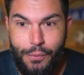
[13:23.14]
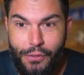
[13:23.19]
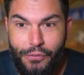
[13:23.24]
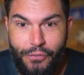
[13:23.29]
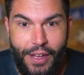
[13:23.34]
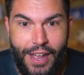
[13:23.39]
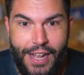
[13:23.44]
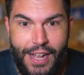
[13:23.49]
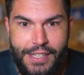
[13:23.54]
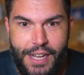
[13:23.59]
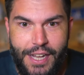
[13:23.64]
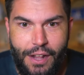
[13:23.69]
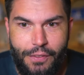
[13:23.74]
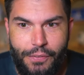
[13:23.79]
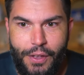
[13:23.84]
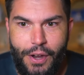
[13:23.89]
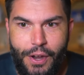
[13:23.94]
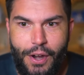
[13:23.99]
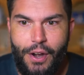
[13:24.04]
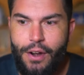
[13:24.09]
with fans out
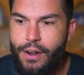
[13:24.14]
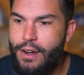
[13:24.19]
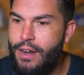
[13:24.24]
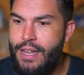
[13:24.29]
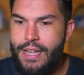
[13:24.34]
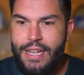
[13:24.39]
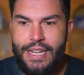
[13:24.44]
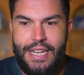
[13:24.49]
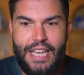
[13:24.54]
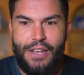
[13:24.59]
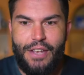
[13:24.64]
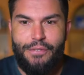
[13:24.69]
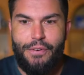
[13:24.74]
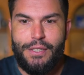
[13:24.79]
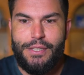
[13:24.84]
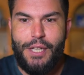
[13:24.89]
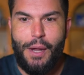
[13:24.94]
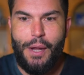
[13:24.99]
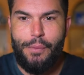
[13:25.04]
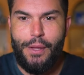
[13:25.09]
there. Give
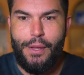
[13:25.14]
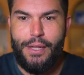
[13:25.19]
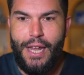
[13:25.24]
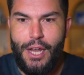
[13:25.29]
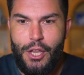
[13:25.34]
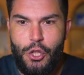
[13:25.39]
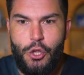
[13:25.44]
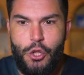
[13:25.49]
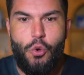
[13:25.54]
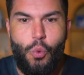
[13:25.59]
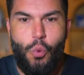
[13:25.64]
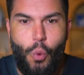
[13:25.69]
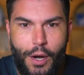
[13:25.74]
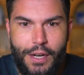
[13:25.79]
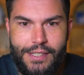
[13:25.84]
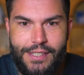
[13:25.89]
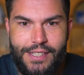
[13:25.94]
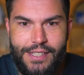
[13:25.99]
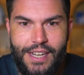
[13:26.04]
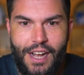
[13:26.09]
us something that you want
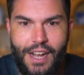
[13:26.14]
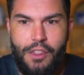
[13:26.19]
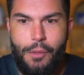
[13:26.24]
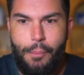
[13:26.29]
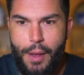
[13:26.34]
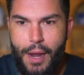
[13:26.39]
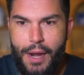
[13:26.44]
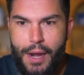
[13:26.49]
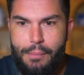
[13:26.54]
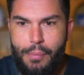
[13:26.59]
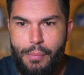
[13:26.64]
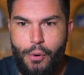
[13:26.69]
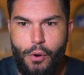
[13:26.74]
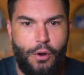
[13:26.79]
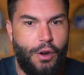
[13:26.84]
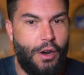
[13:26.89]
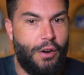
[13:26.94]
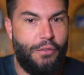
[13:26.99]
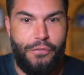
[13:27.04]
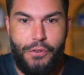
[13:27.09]
to see on the betting
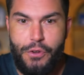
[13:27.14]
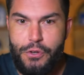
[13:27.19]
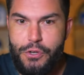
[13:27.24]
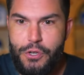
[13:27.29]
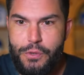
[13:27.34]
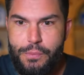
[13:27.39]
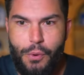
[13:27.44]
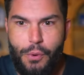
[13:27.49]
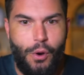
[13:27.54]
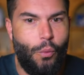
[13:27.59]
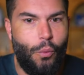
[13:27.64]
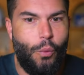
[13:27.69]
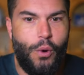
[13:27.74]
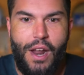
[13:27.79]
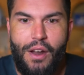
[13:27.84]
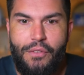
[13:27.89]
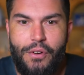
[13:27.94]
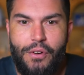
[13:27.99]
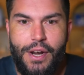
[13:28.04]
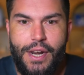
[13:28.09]
board, on a futures board,
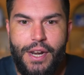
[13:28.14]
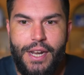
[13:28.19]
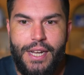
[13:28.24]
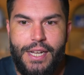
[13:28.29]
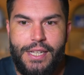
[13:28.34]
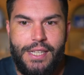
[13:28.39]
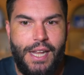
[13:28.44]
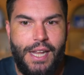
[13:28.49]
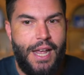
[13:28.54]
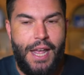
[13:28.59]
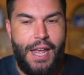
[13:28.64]
whatever it is